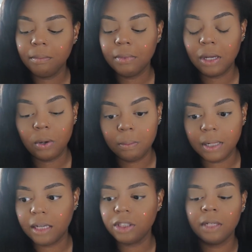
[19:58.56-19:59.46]
liquid
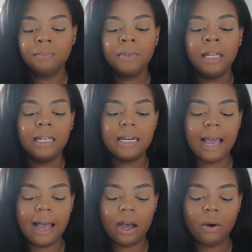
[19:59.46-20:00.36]
blush.
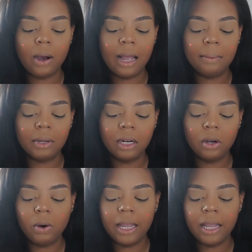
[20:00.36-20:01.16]
Now I'm gonna go